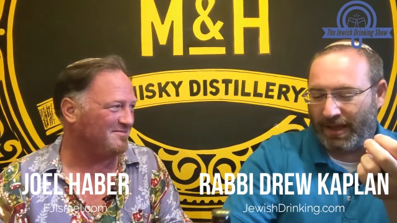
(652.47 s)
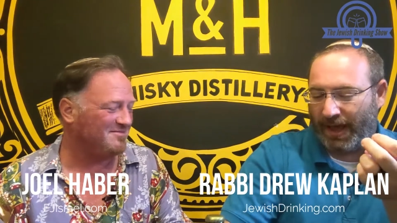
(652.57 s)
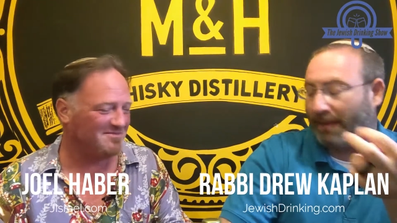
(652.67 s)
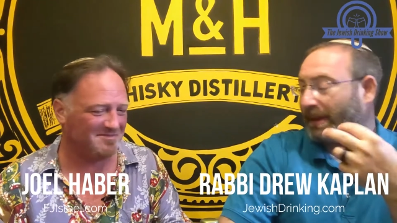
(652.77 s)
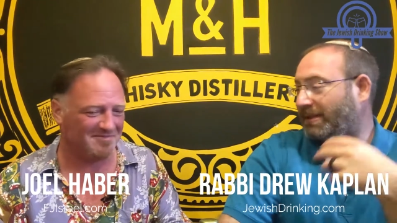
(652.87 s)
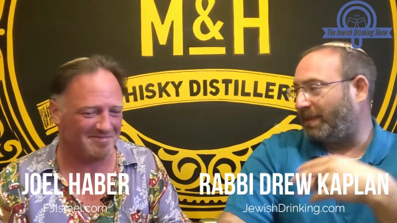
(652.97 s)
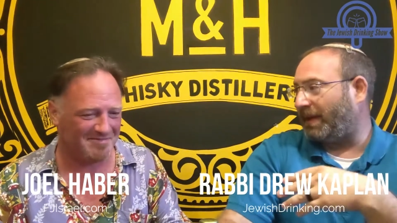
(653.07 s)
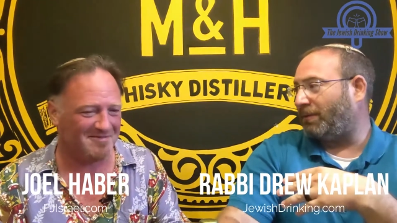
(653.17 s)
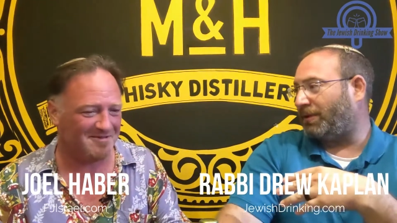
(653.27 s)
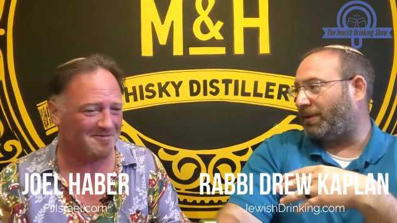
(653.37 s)
Speaker 1: And am I
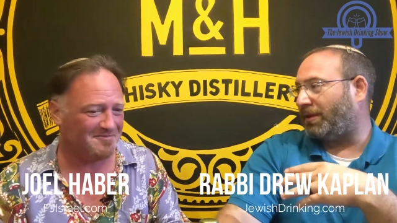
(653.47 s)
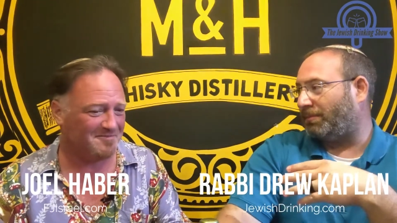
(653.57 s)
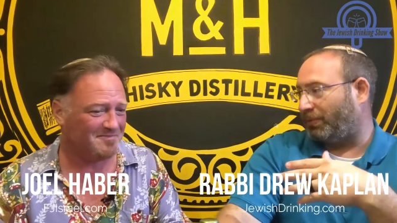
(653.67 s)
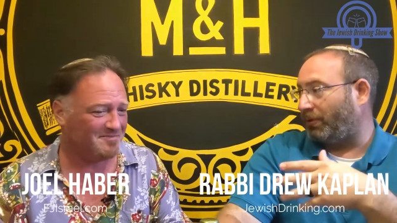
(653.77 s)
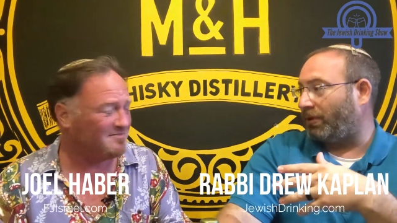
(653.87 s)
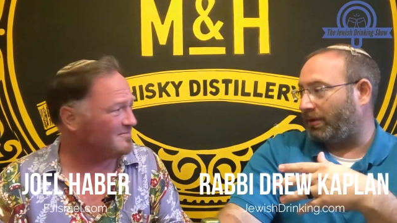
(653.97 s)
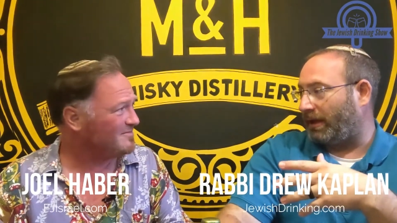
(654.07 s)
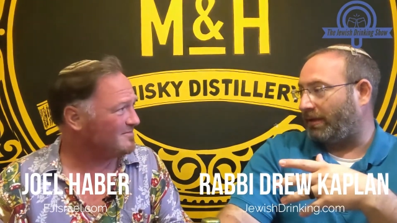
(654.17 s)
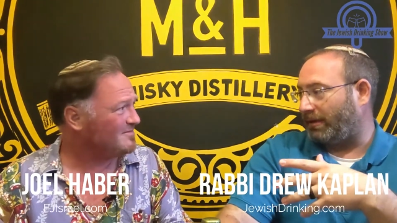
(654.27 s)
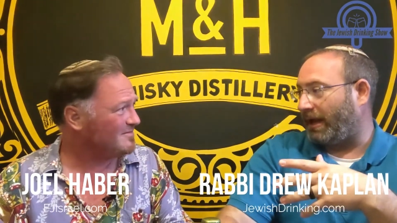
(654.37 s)
speaking with the brewer
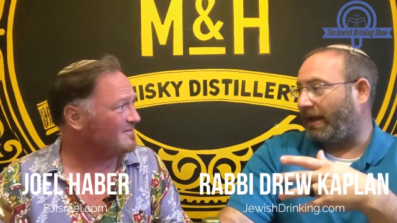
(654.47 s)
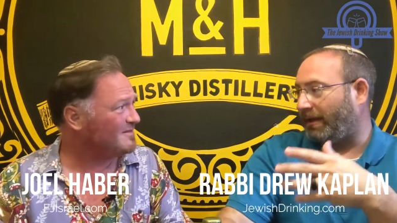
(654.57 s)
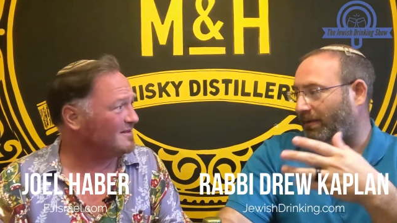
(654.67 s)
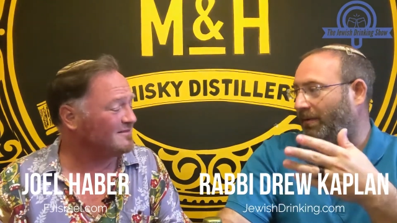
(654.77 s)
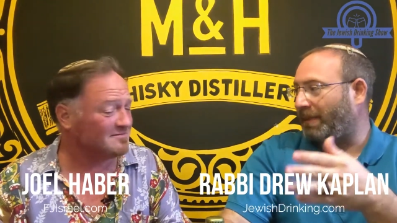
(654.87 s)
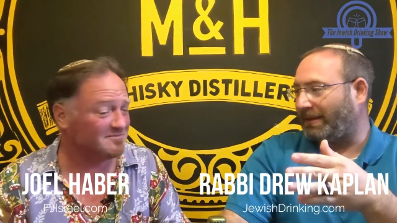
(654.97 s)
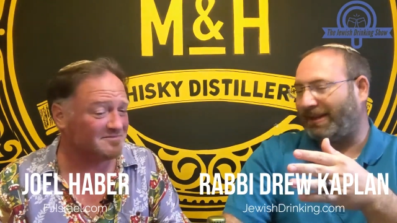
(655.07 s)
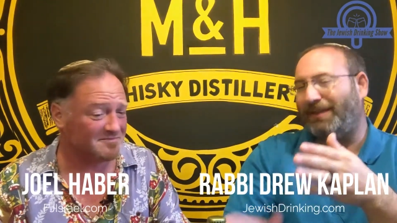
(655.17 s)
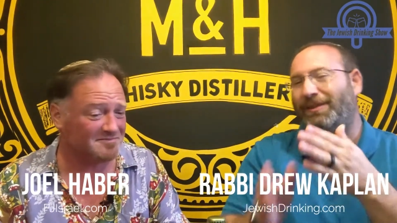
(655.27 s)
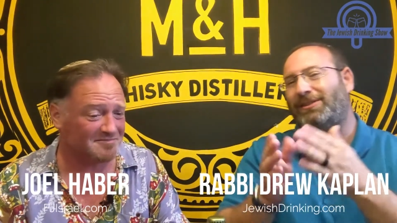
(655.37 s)
the other night
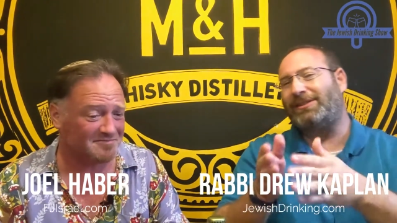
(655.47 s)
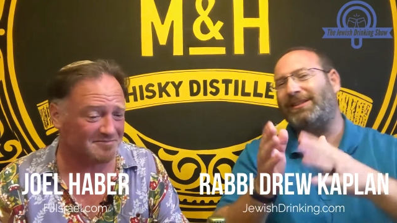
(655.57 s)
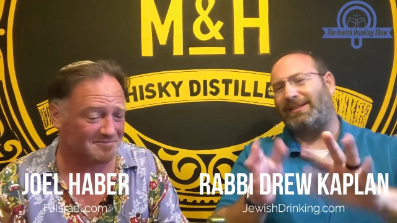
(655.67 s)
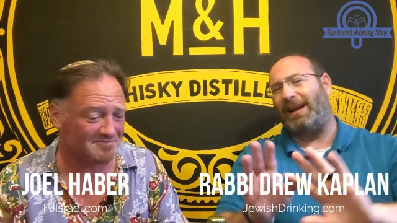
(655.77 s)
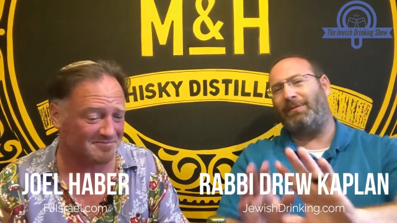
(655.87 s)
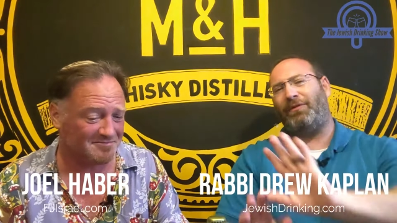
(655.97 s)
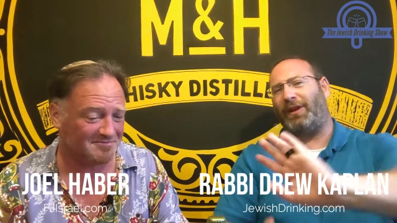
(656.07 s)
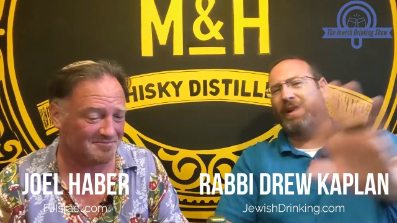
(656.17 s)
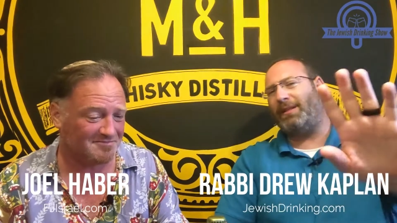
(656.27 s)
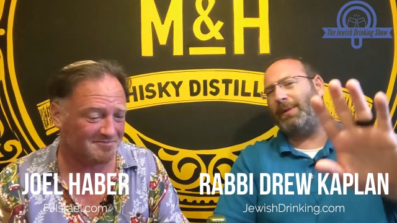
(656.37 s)
about even just the Stein,
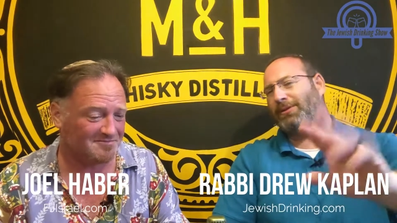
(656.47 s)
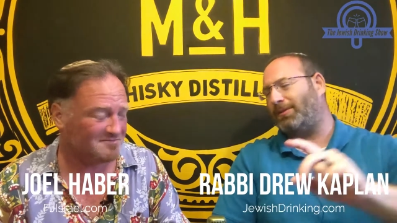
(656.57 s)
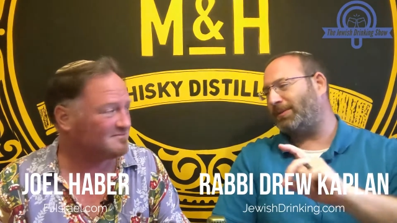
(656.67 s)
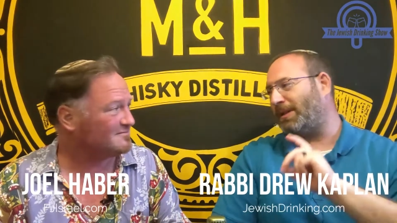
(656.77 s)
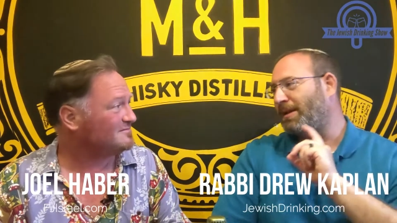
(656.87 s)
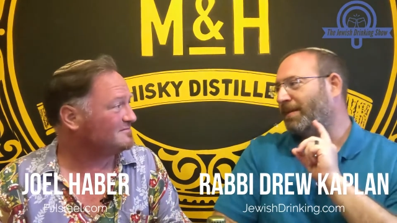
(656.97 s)
forgetting the mushrooms,